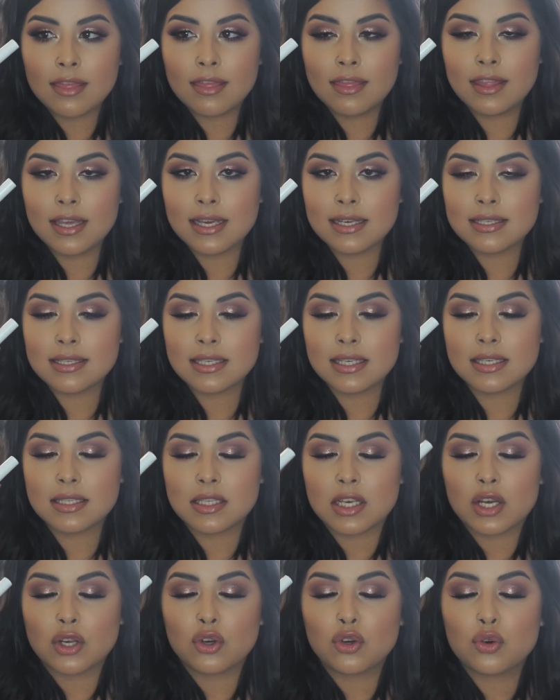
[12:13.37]
This is
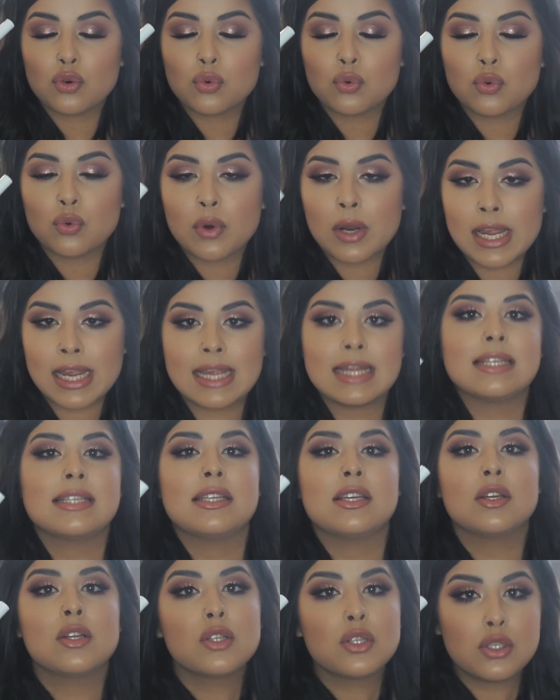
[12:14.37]
a
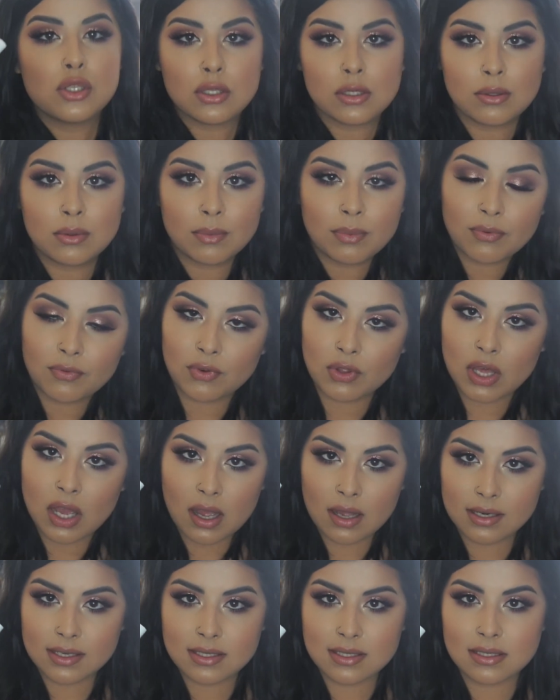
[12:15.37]
great dupe for the
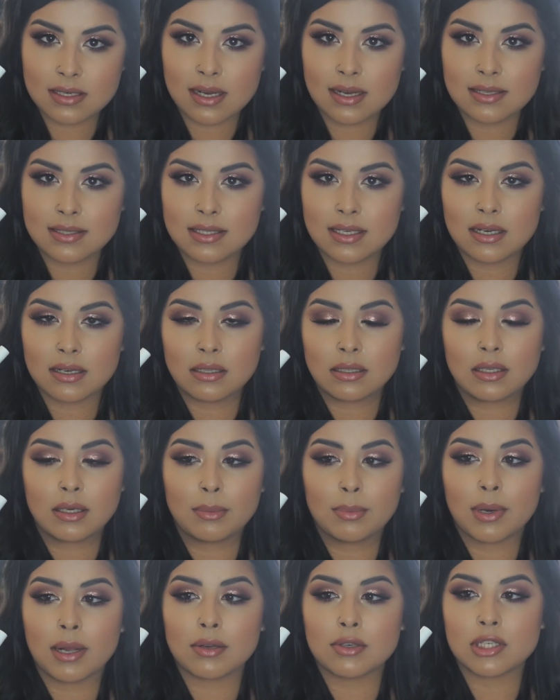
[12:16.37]
Anastasia Clear
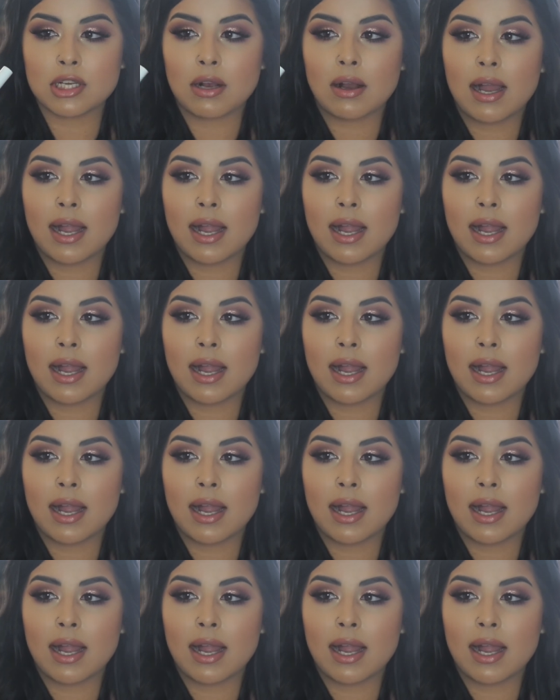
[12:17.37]
Brow Gel.